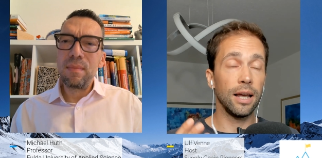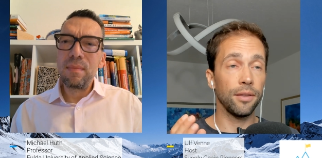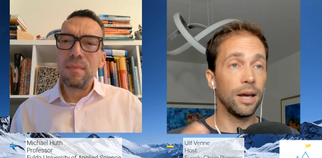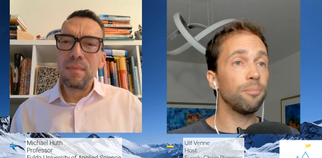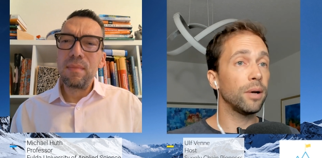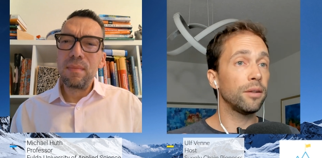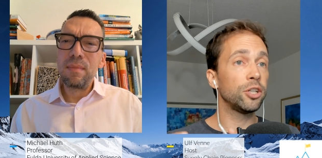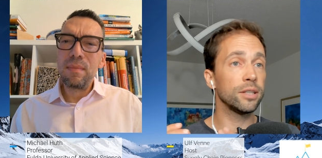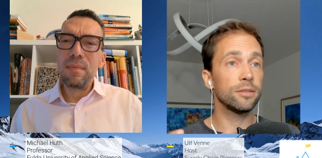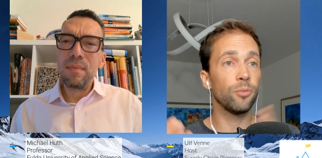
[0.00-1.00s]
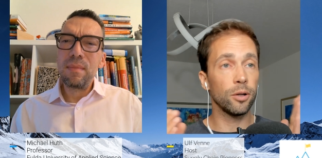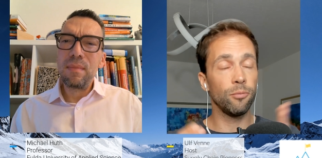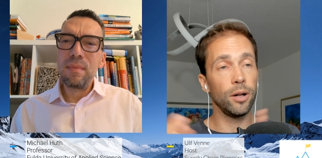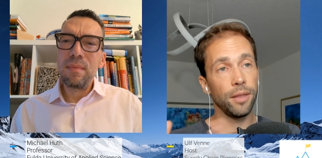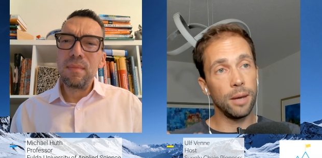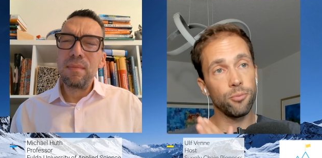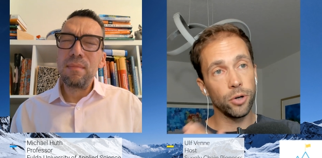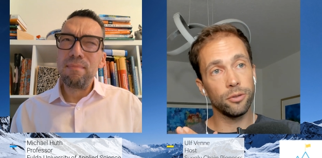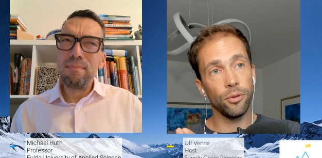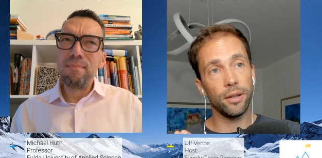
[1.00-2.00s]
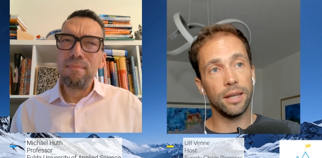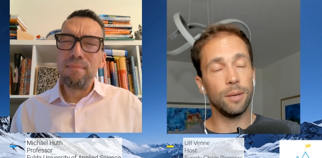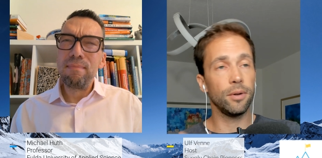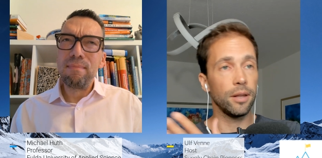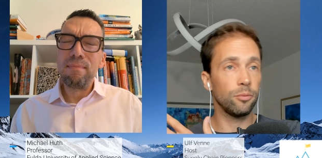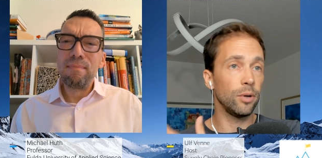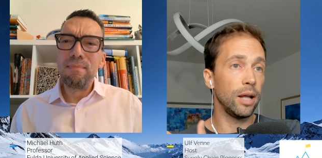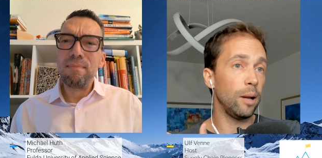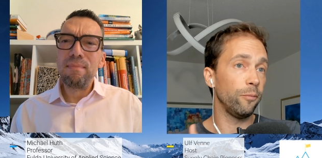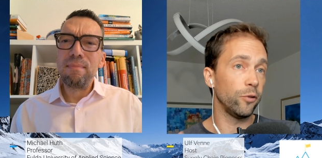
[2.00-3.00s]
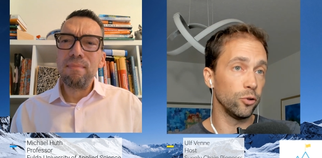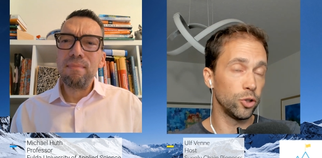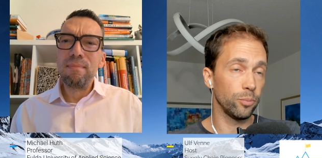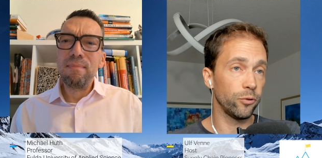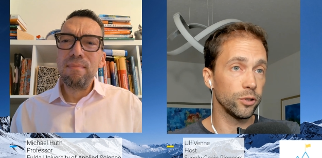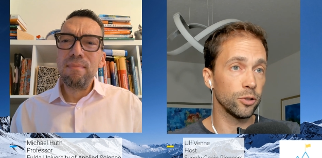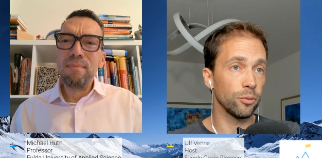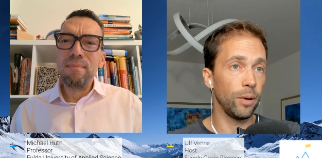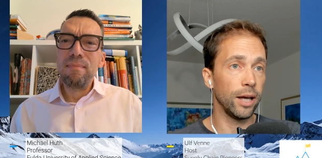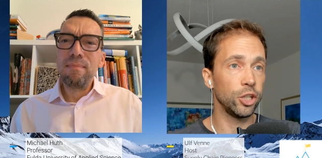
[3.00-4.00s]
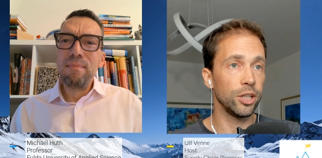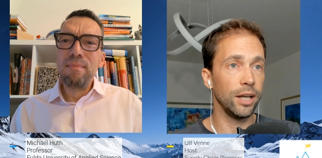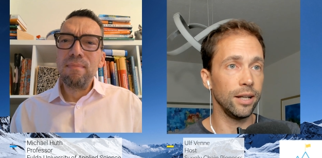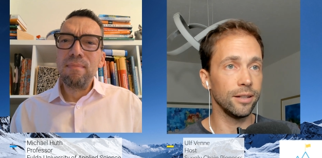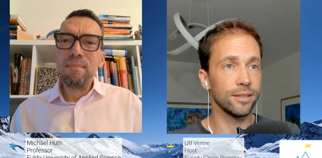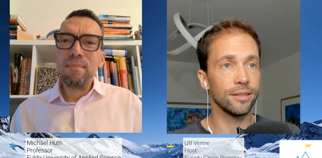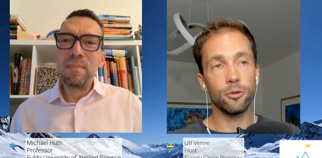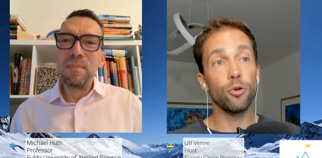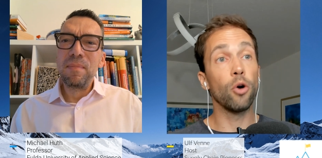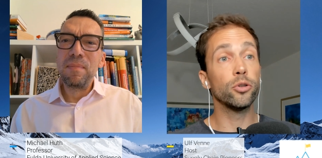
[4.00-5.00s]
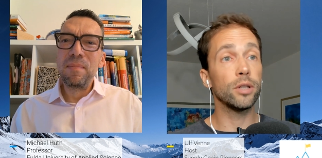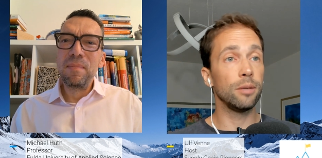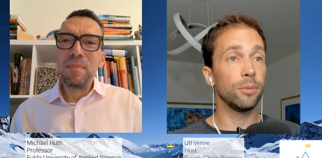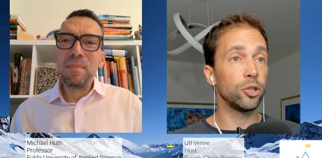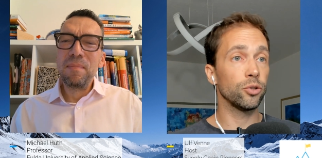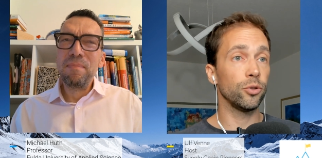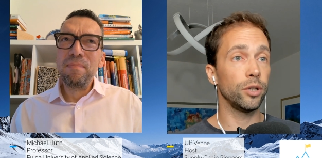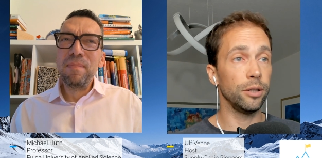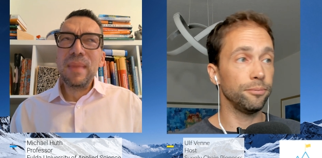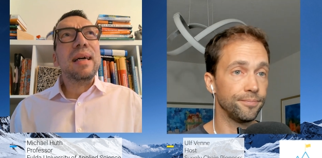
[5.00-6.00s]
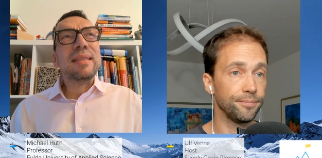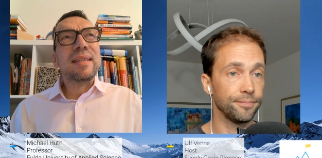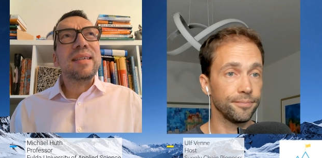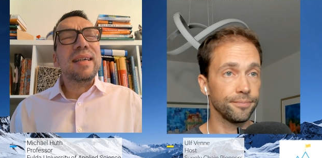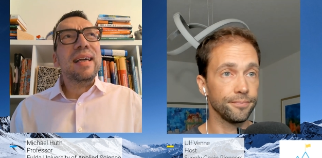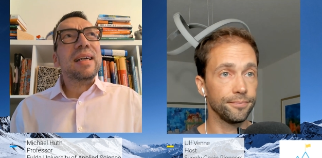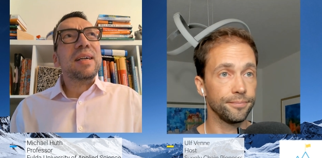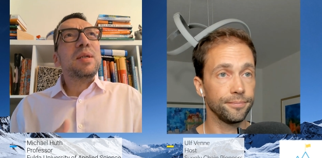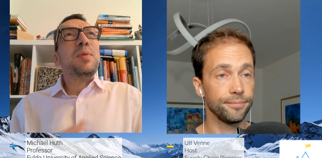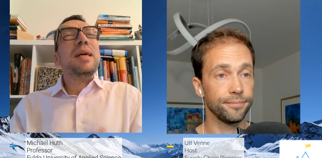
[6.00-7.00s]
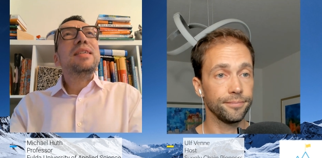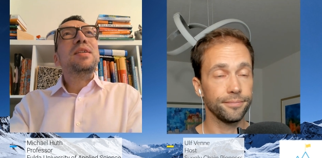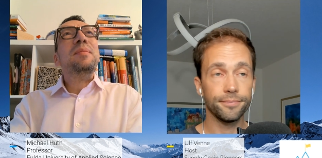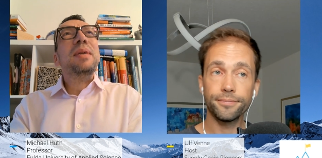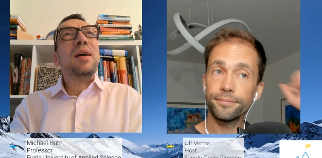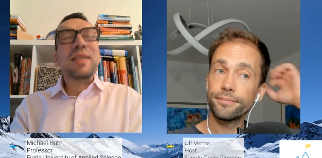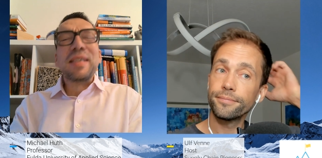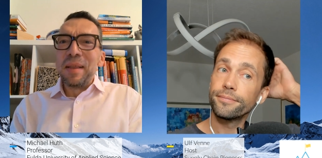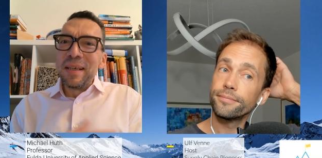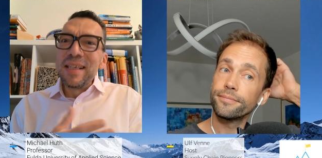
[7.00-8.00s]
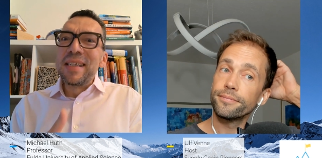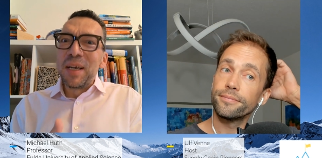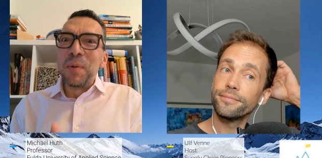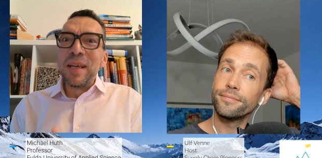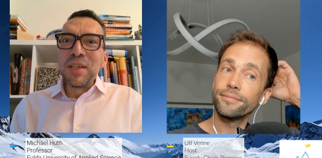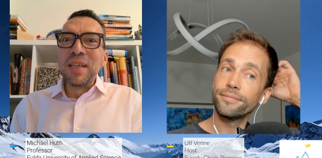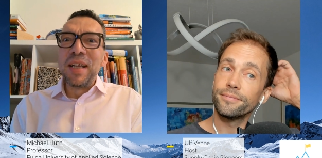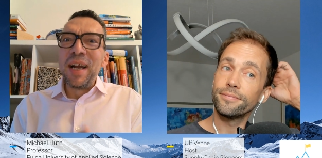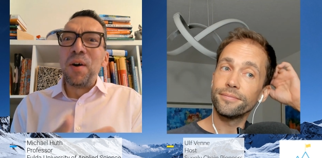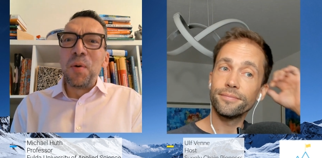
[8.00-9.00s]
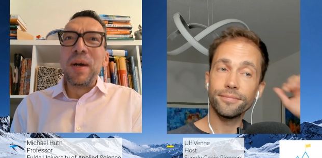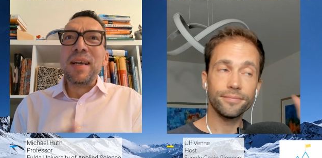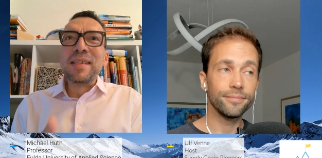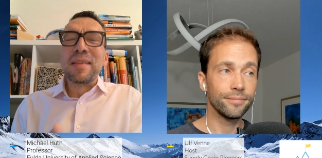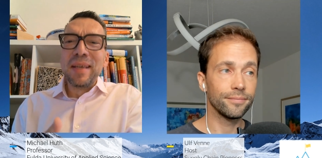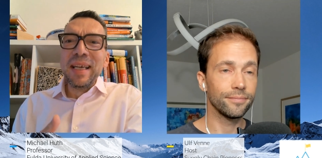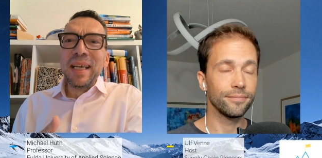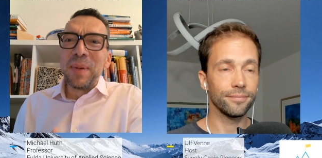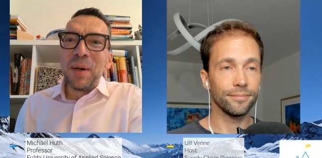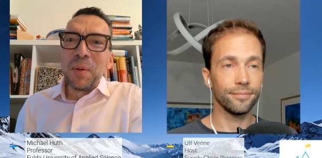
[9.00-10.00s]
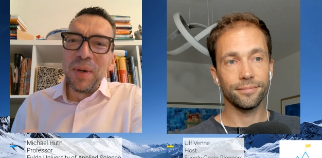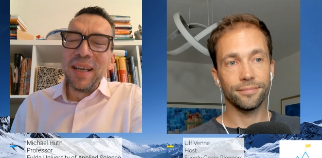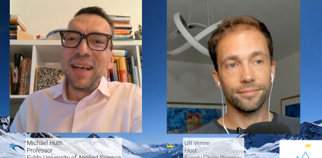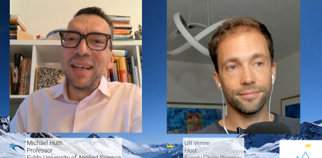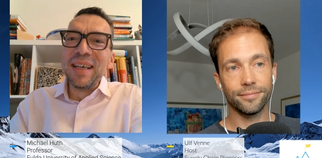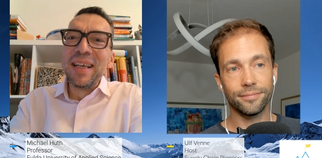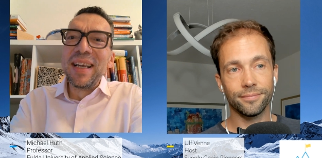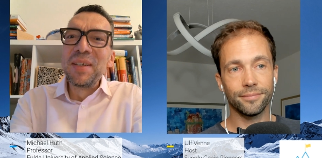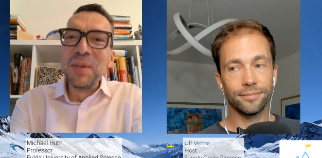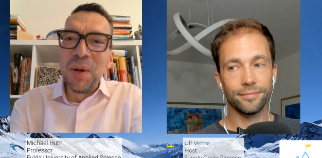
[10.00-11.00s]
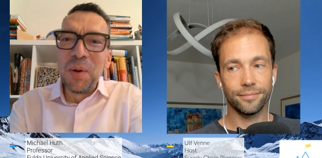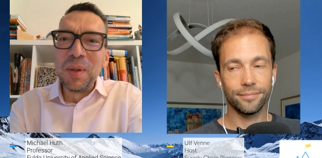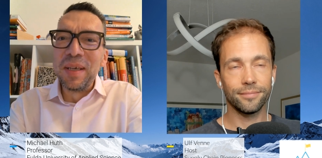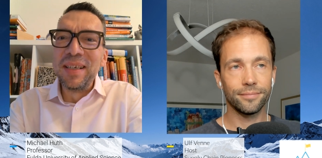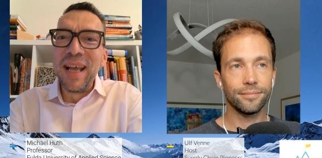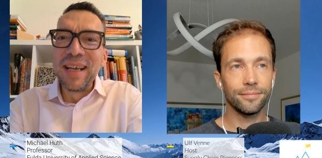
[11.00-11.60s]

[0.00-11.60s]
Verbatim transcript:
Speaker 1: like that, but just what will they bring to the table that will help future supply chains grow in maturity?
Speaker 2: That's a good question because this is a question I always think about when I get to know the